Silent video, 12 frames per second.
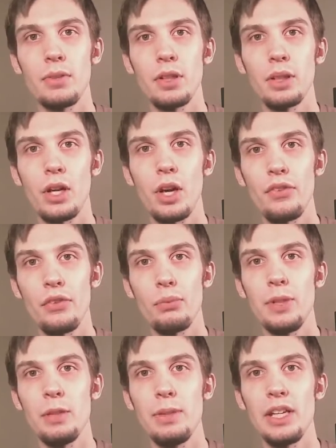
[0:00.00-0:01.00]
causes
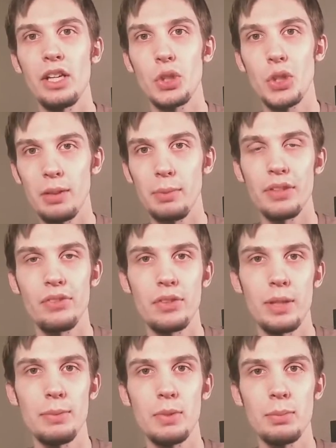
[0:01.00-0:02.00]
me to be incredibly
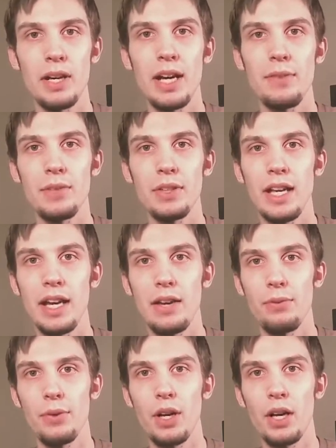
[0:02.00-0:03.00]
sleep deprived and
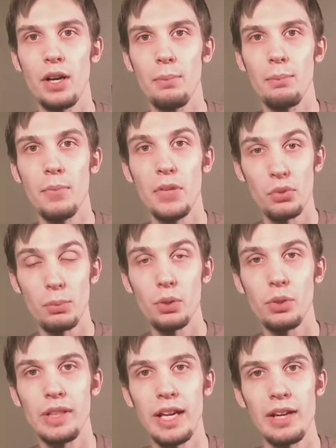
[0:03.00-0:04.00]
have
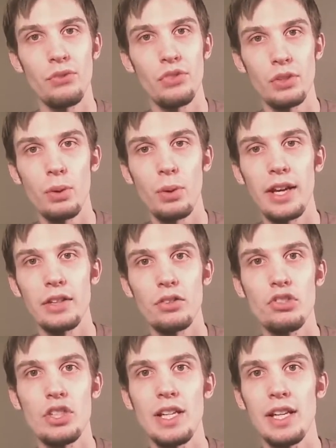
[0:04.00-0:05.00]
miserable and have zero
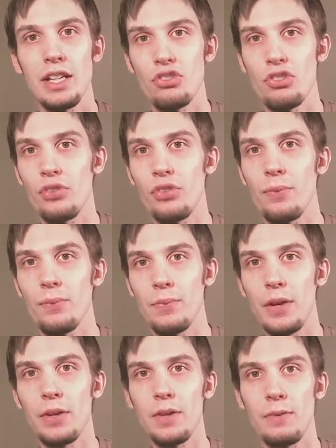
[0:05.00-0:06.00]
energy, and it's just
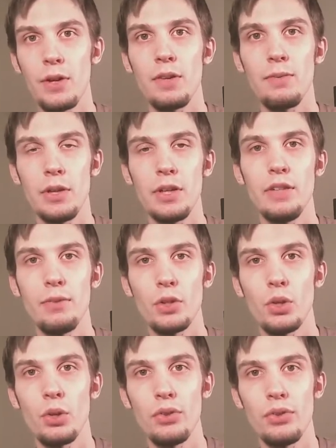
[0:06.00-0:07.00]
very, very, very
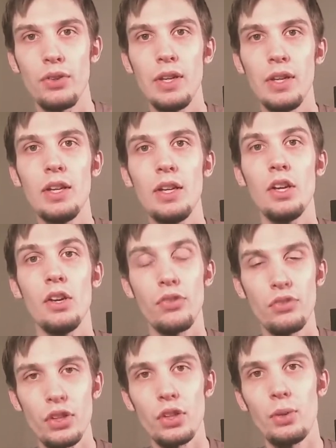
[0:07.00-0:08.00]
difficult.
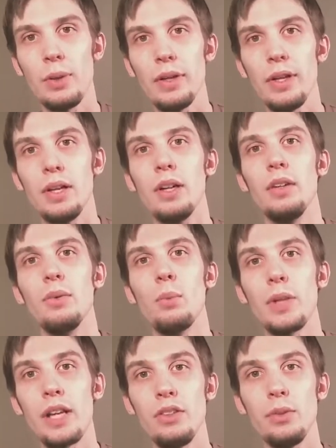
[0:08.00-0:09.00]
So
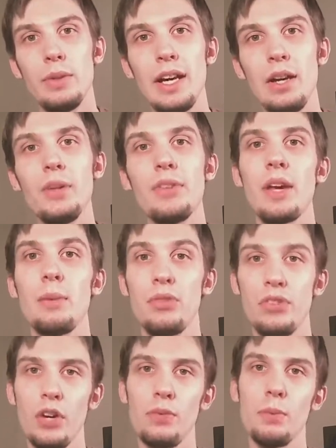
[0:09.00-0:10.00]
what I do now is I'm
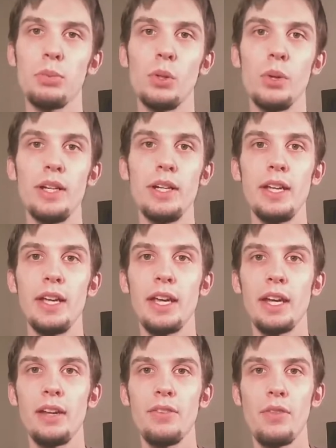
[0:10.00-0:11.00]
self-employed,
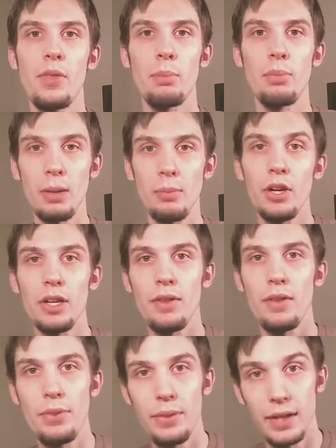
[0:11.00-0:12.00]
and the
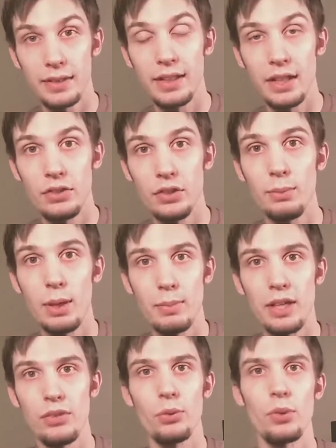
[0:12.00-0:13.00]
primary thing that I do, my
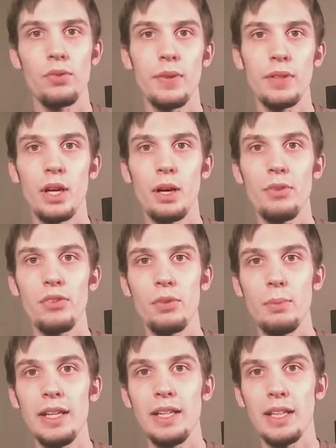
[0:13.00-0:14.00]
main source of income, is
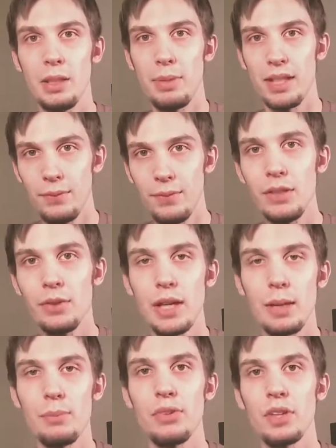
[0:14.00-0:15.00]
to make independent video
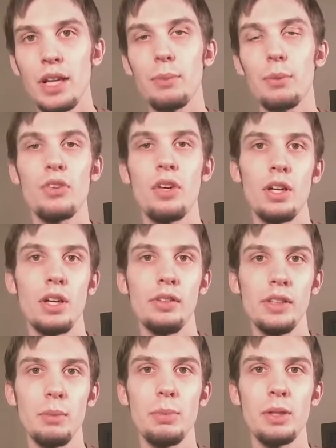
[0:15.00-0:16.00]
games. And I will talk a
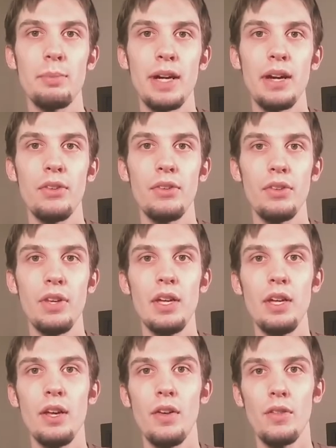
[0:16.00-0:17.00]
little bit about
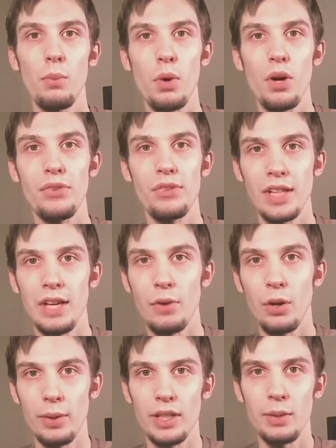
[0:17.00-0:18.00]
the ones that I've
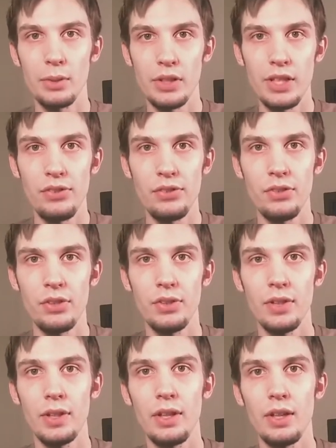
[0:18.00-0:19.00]
already released
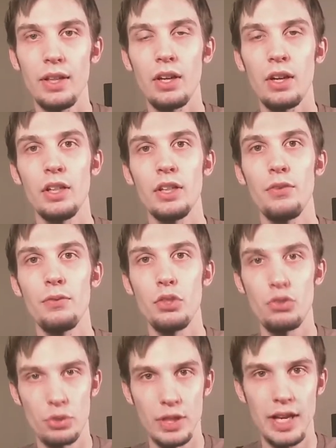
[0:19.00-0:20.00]
on a
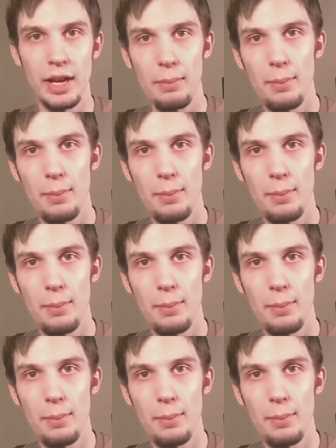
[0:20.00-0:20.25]
future day.